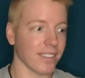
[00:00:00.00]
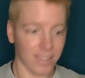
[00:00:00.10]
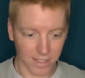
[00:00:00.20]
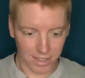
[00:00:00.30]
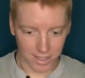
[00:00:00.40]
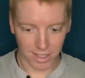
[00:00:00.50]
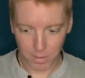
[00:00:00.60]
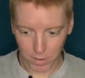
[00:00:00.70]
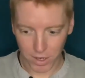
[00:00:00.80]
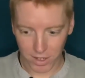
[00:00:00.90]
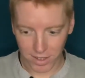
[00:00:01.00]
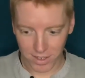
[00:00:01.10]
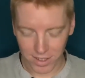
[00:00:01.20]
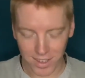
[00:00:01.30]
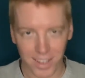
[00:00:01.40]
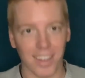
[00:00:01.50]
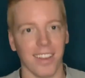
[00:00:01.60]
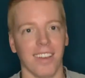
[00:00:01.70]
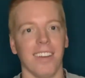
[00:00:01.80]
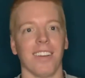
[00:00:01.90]
steeper.
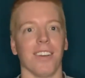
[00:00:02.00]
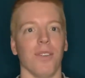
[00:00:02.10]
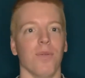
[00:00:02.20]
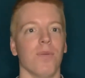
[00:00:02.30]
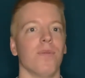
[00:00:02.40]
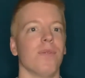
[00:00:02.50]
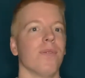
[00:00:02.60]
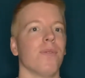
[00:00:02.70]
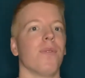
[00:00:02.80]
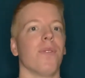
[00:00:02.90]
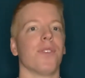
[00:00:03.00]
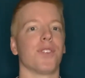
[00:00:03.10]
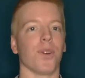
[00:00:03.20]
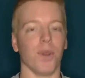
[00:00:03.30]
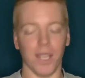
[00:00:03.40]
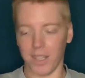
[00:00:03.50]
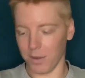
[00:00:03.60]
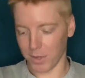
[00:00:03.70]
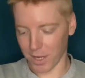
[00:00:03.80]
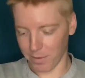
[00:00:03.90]
Like, so he
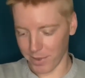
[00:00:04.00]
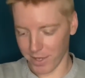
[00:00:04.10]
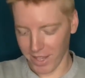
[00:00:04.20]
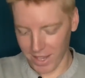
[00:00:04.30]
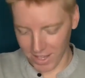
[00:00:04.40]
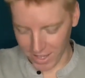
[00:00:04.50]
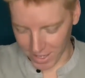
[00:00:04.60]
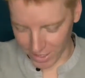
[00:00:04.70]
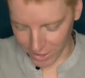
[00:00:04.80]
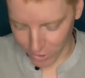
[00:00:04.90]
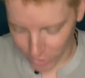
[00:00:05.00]
comes up and he goes